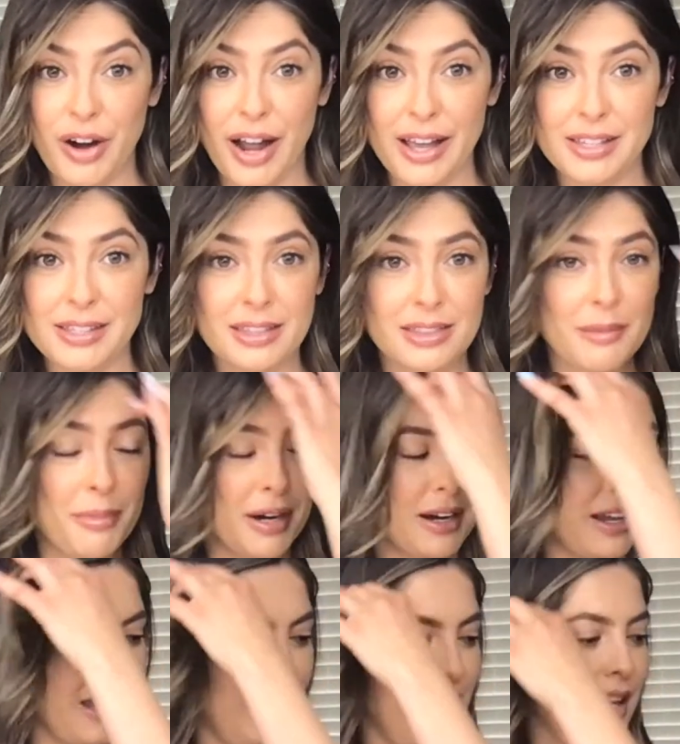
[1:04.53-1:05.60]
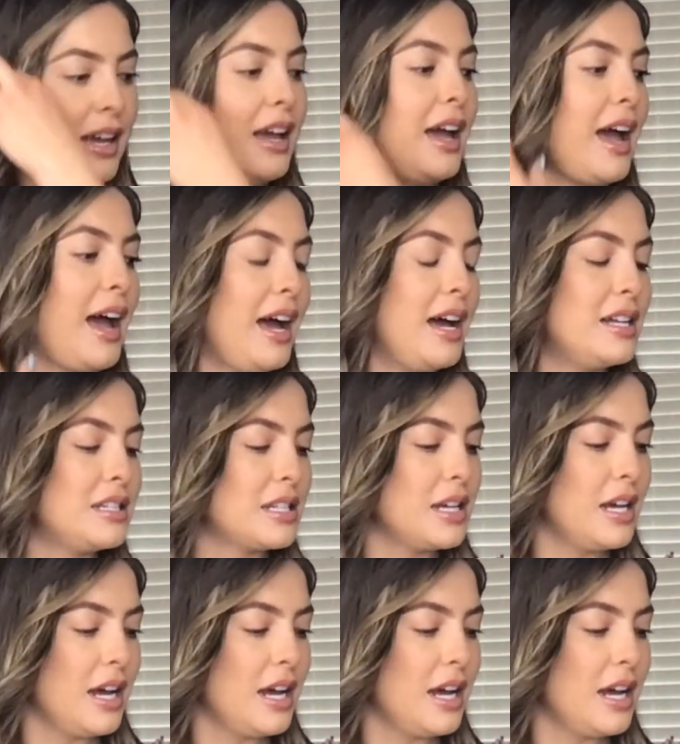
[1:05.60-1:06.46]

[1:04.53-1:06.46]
fries at the market. And